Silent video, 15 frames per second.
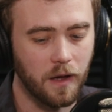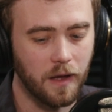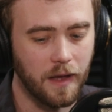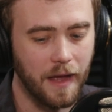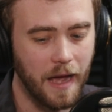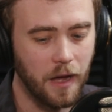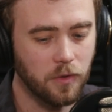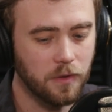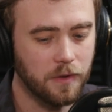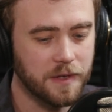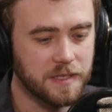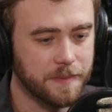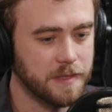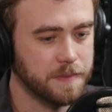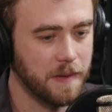How long
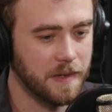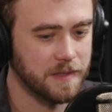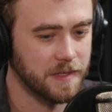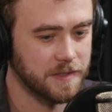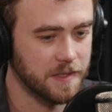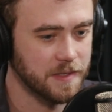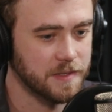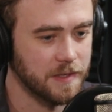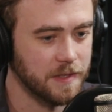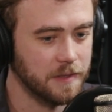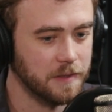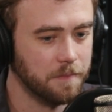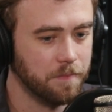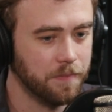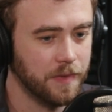has MS Paint
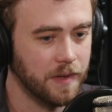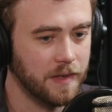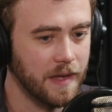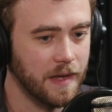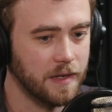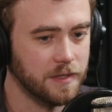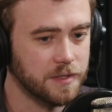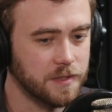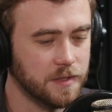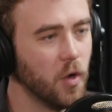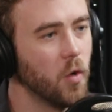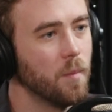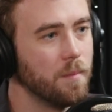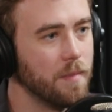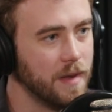existed? Yet
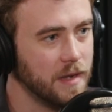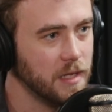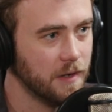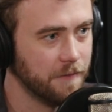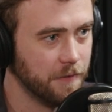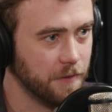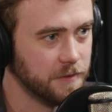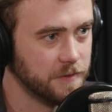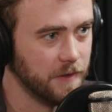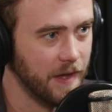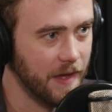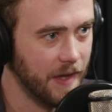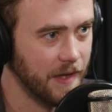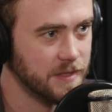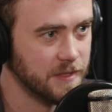so many of those
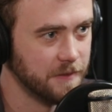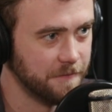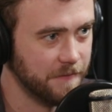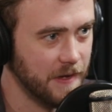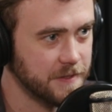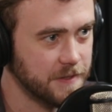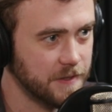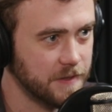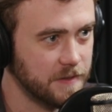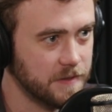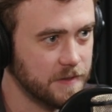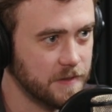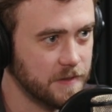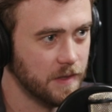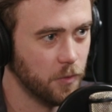heads and
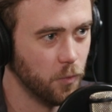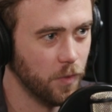faces